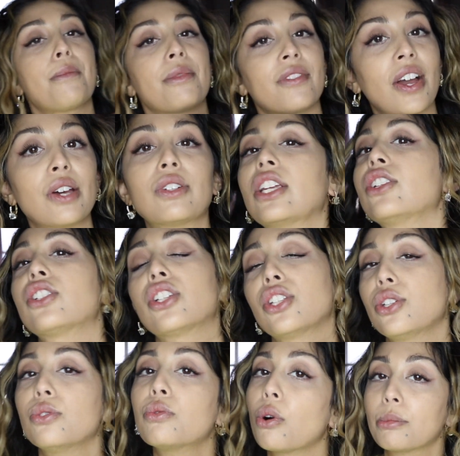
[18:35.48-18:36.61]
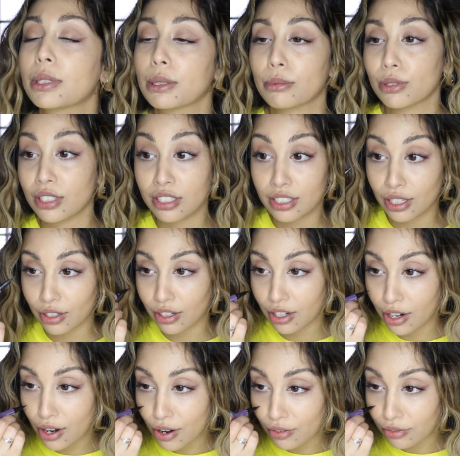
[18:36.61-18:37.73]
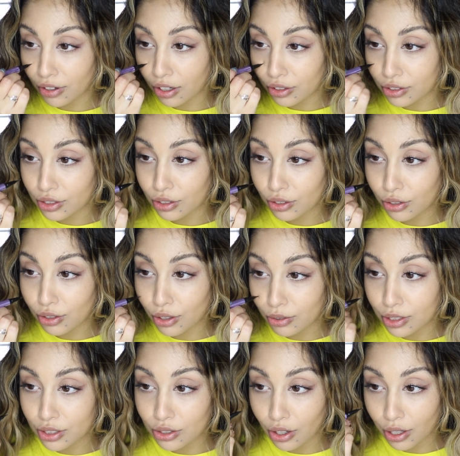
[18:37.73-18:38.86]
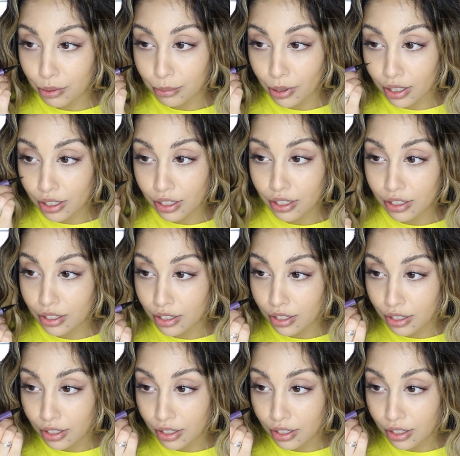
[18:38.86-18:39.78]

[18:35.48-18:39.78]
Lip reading: foundation, you won't be able to see your freckles, so you can always draw them back in.